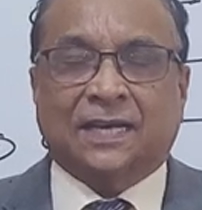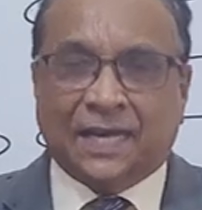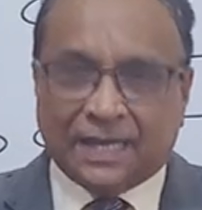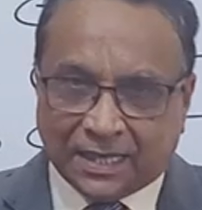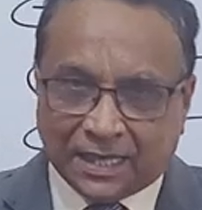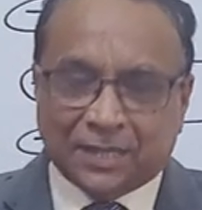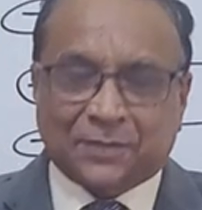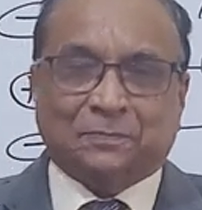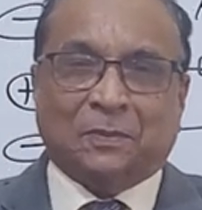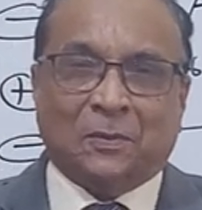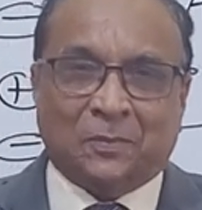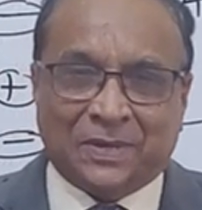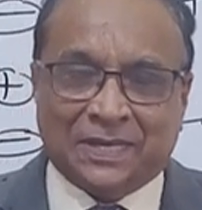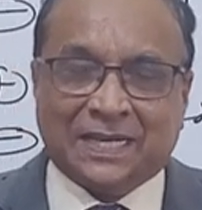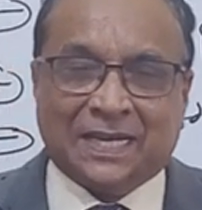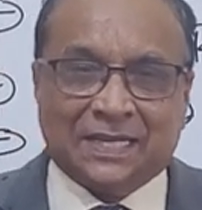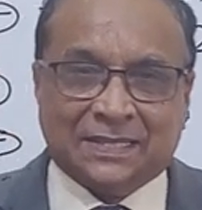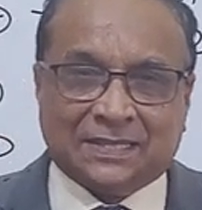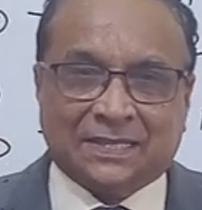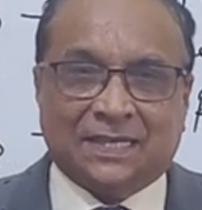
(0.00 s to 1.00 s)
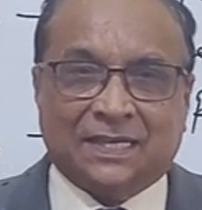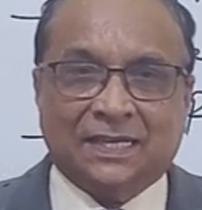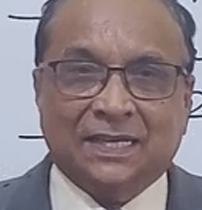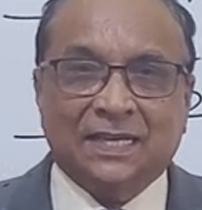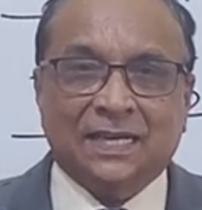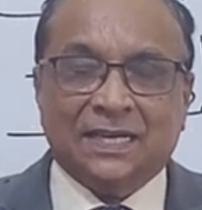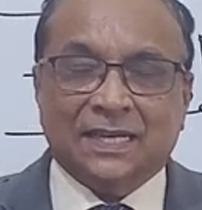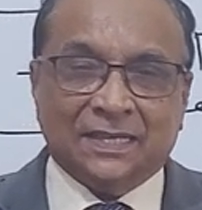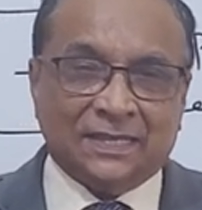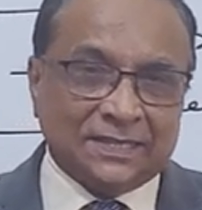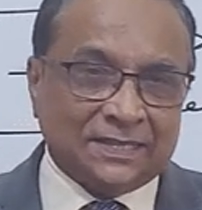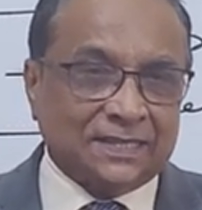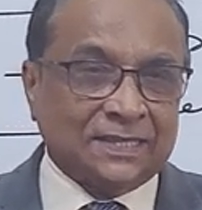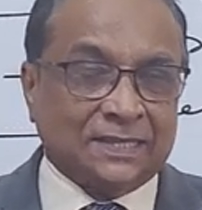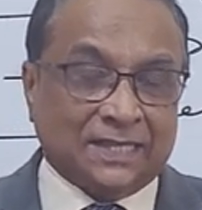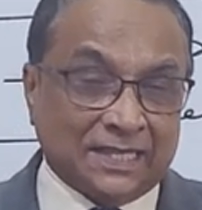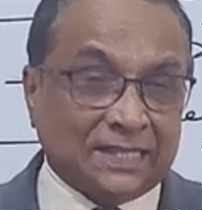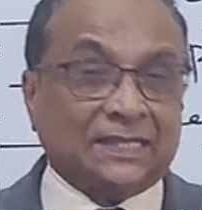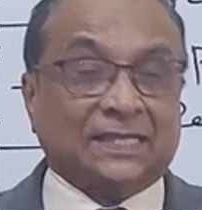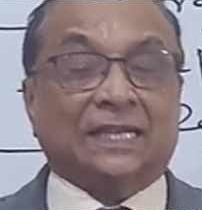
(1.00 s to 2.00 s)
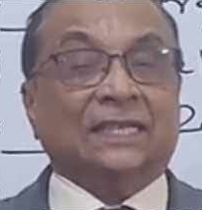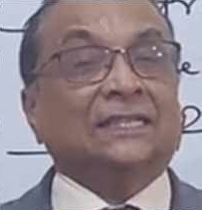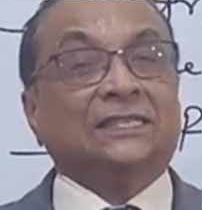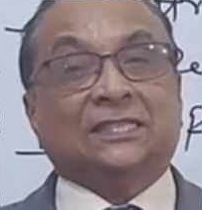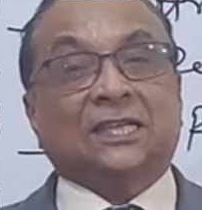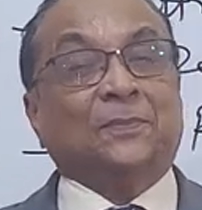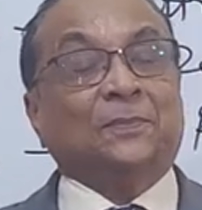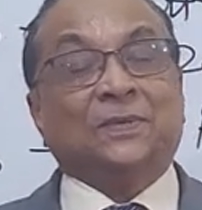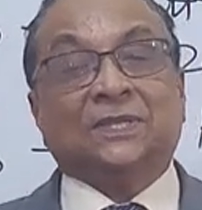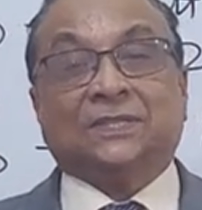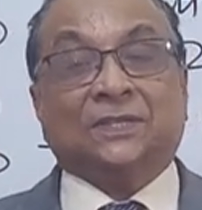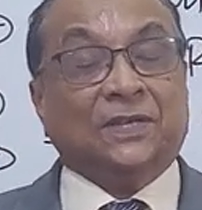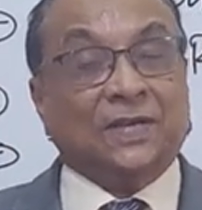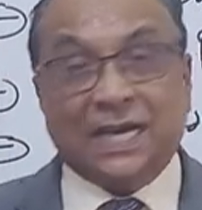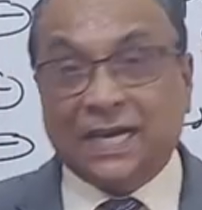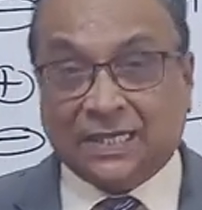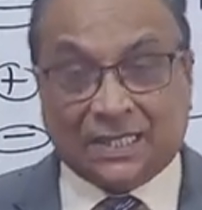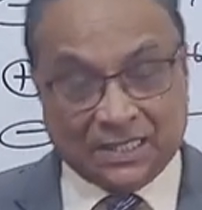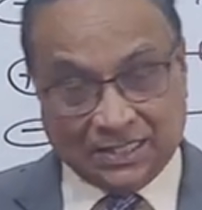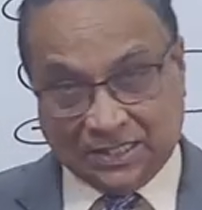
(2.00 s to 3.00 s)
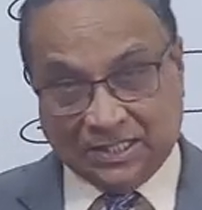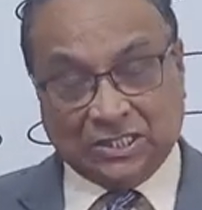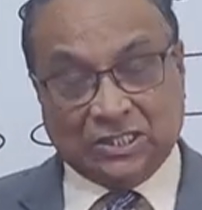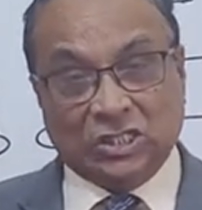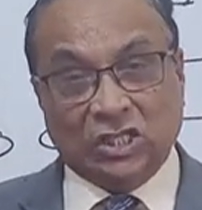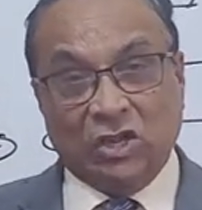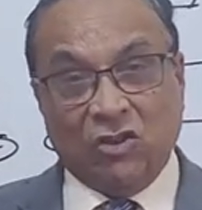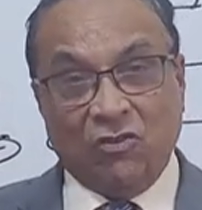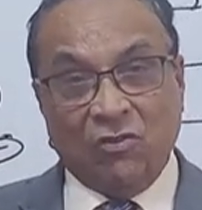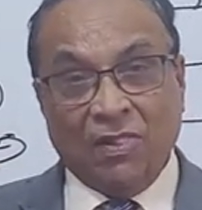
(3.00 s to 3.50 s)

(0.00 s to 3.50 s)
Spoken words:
latest publication. This concept is latest.